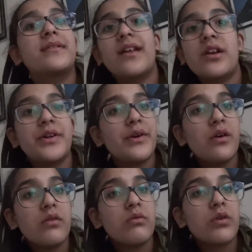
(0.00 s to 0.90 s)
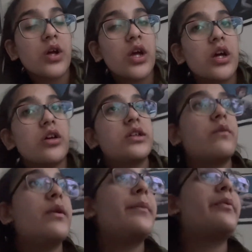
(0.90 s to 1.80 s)
Then I don't know, because I
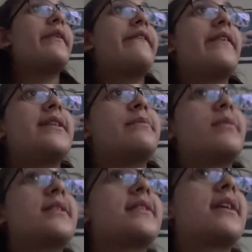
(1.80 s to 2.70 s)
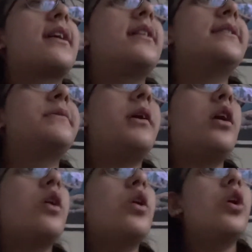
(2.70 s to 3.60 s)
want to put a face mask as
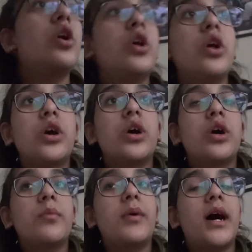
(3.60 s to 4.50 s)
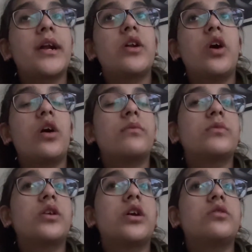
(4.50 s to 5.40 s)
well. But I don't know how I'm
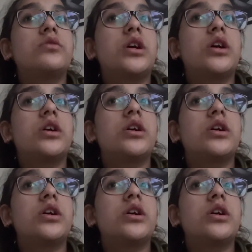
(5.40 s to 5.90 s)
going to do that.